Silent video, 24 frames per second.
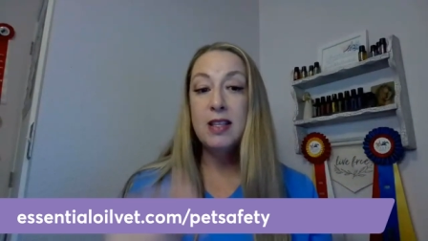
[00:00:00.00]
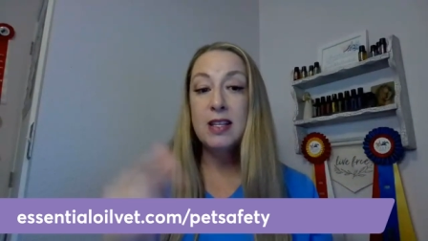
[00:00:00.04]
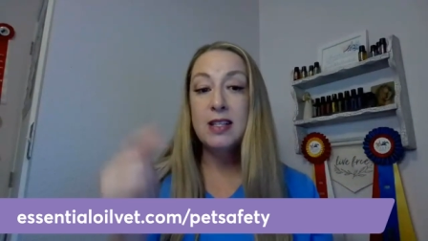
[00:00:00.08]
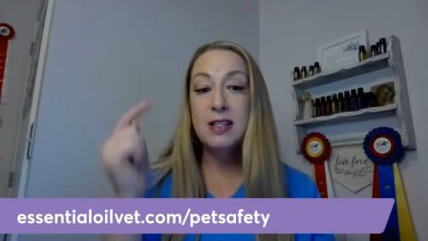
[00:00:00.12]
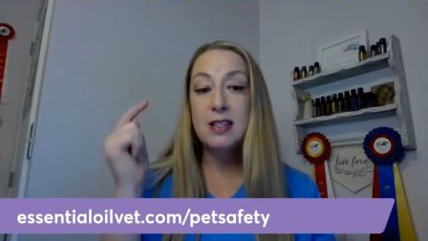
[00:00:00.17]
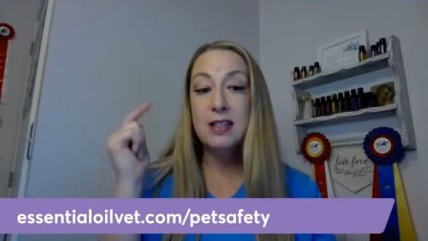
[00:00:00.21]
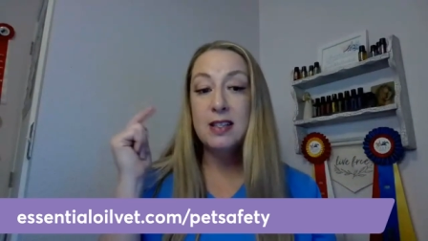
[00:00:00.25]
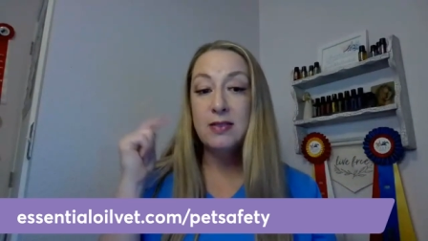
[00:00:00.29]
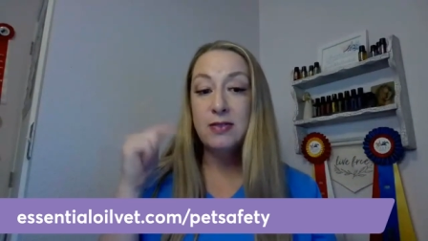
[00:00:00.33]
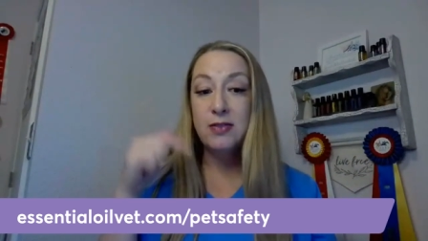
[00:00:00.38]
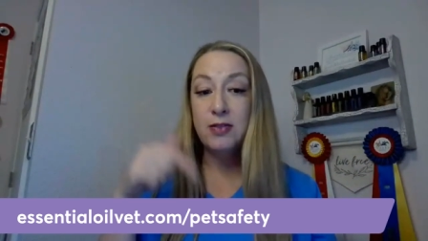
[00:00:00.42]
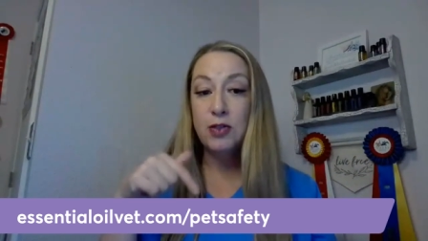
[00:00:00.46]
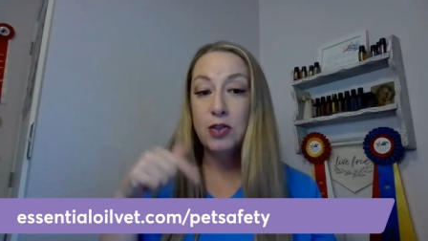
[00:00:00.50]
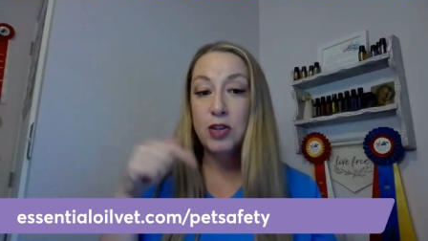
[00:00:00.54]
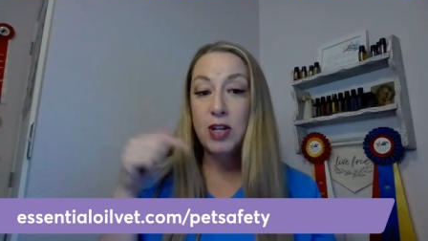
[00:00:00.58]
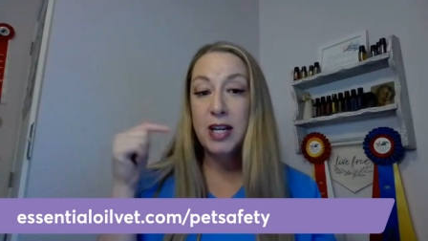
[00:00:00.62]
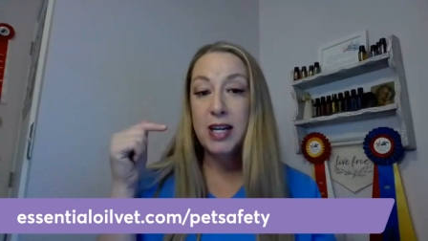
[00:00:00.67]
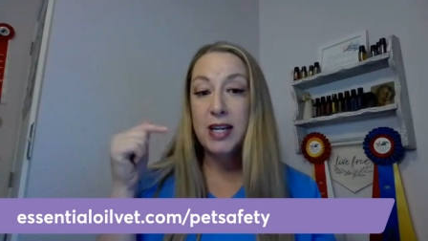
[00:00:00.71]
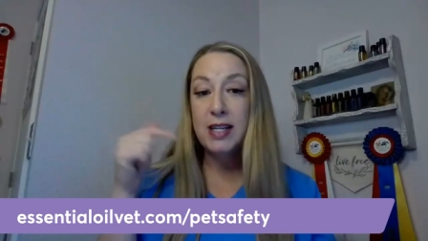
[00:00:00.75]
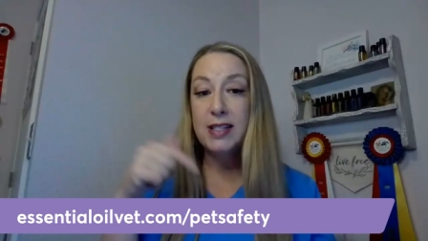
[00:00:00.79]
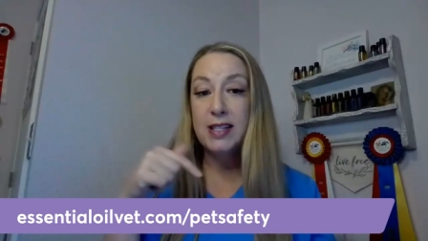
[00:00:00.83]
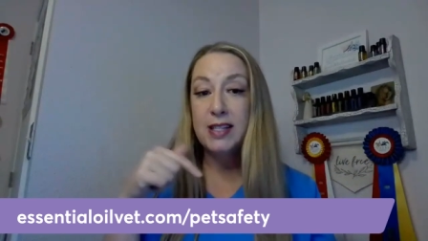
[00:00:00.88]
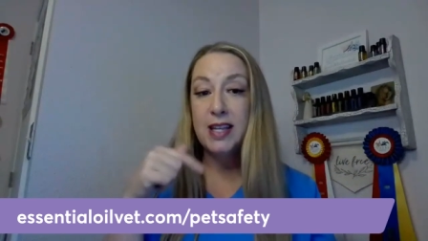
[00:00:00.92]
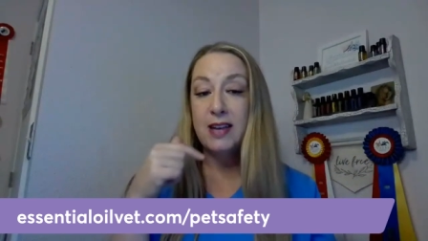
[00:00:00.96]
This is a
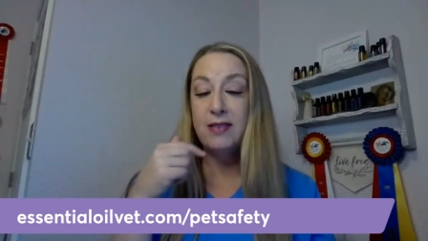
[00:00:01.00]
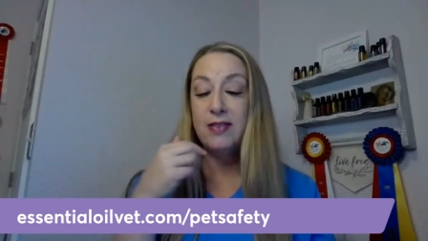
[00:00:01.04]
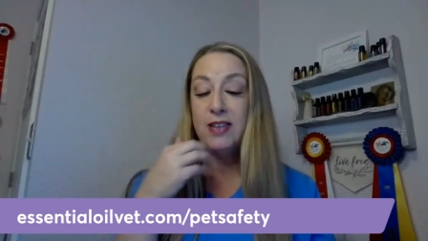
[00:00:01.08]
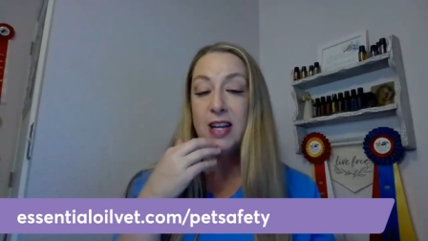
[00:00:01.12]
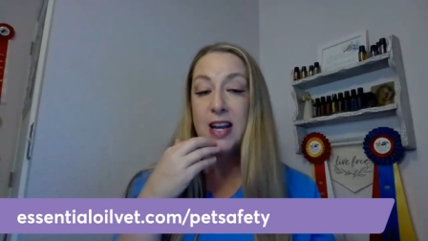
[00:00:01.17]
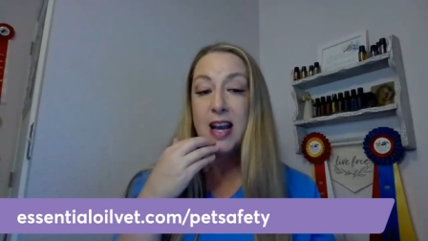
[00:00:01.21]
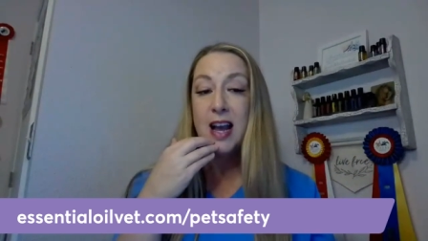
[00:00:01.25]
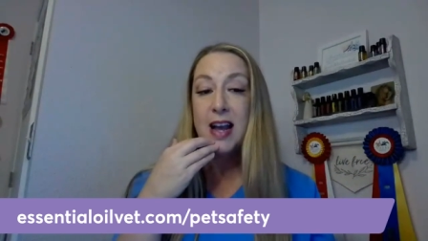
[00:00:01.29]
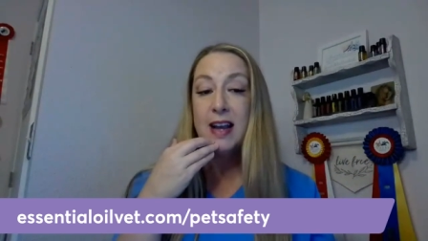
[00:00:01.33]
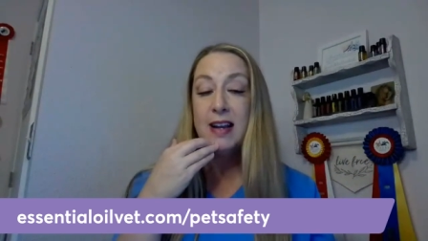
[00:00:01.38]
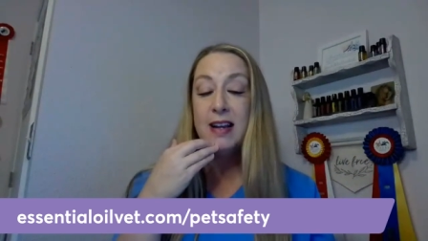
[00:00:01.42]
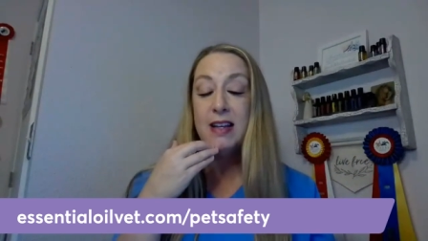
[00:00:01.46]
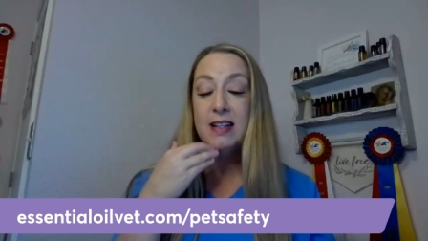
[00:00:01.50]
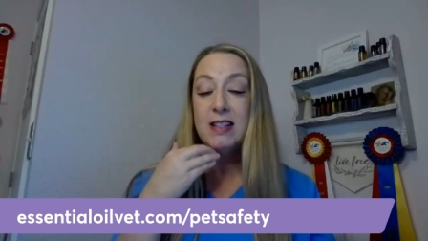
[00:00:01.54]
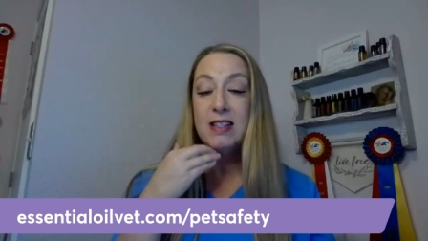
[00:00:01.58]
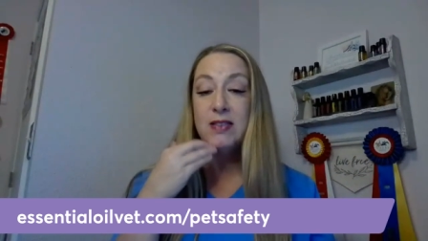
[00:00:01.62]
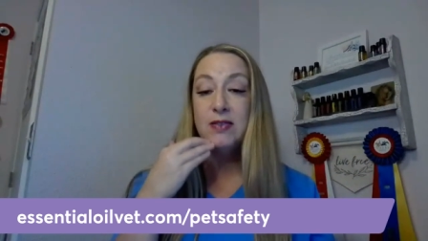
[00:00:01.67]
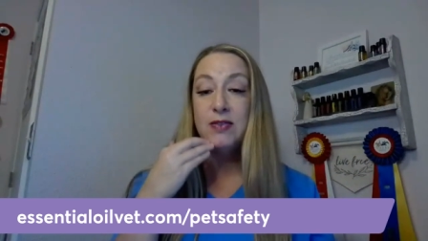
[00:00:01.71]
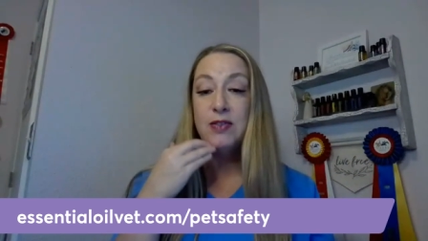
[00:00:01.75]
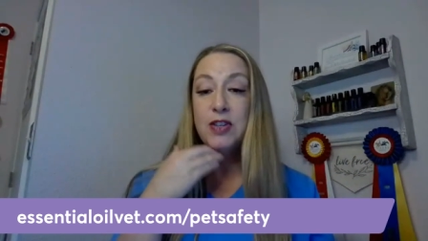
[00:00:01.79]
free safety guide. It's a